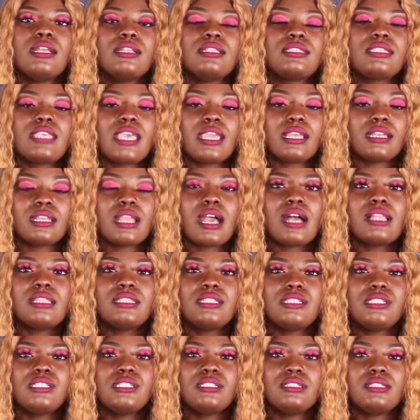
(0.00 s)

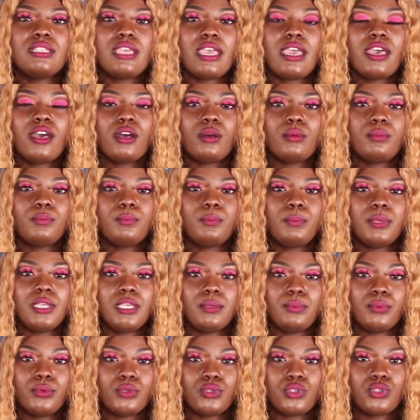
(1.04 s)
technology to help
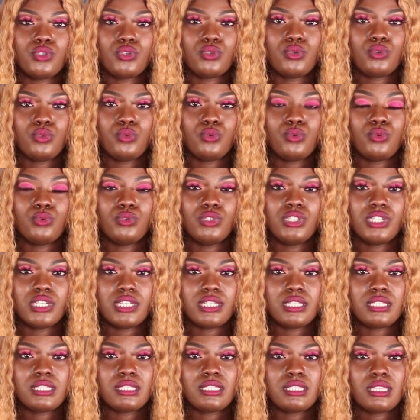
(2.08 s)
people to
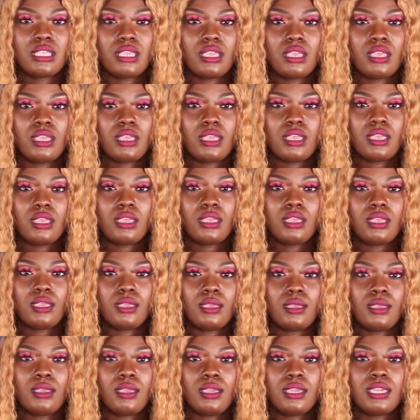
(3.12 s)
just
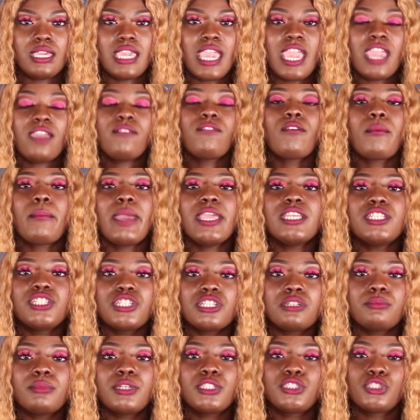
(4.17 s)
get
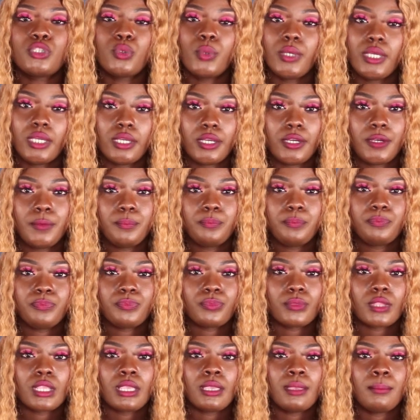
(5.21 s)
information much quicker,
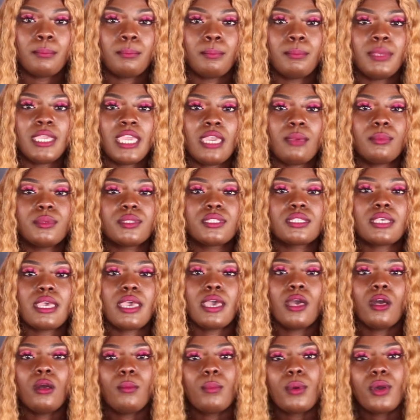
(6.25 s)
be able to
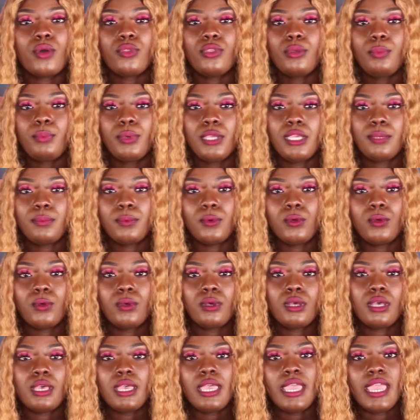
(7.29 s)
help other
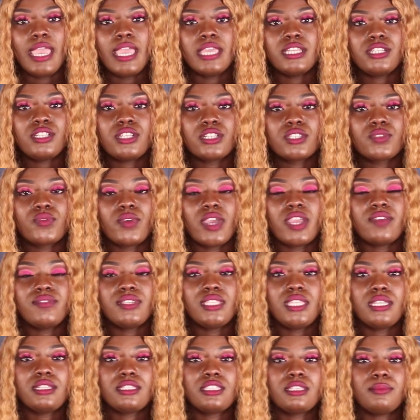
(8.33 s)
people, and just for
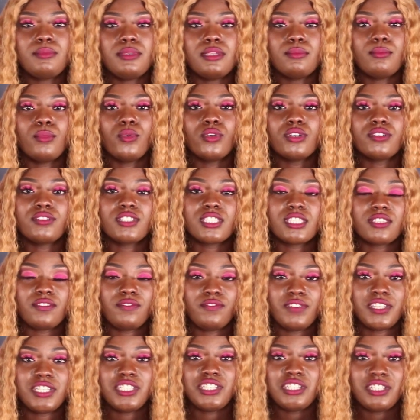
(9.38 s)
everything to be more
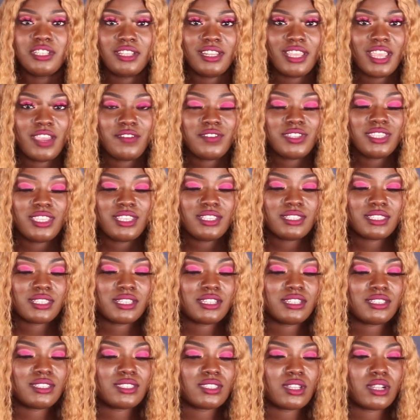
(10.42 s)
sufficient. Everything is
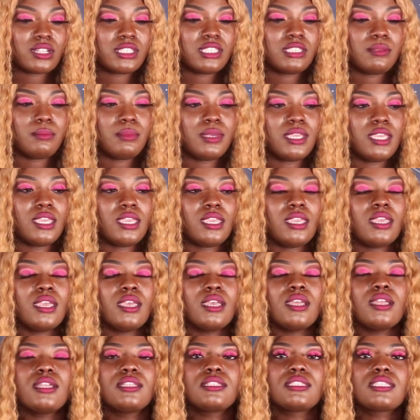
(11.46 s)
going to start to be
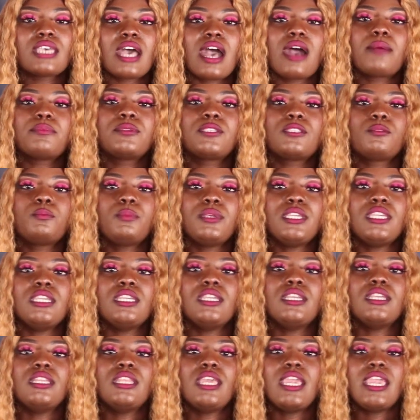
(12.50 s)
top
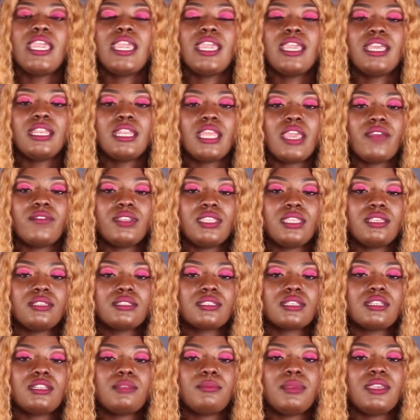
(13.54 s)
speed, and everything is
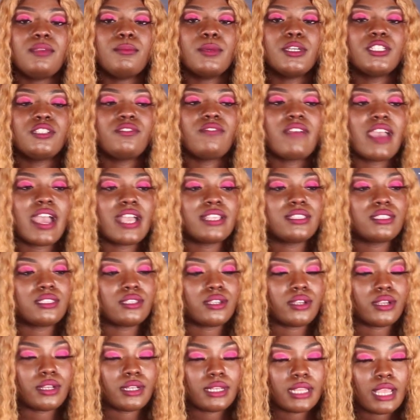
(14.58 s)
going to be much
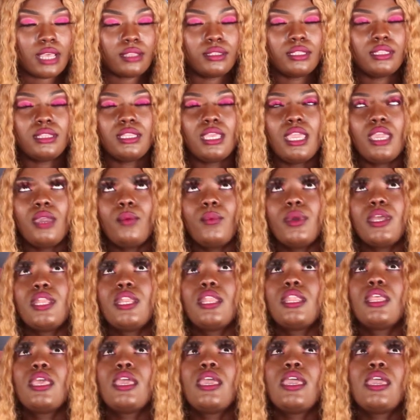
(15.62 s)
faster. Now the thing,
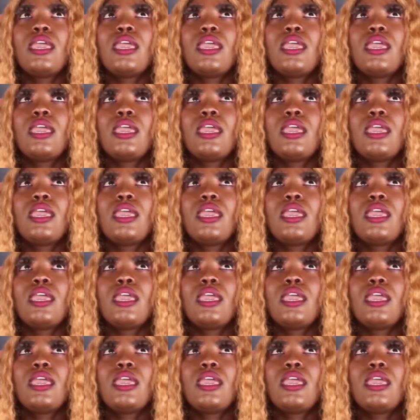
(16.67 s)
when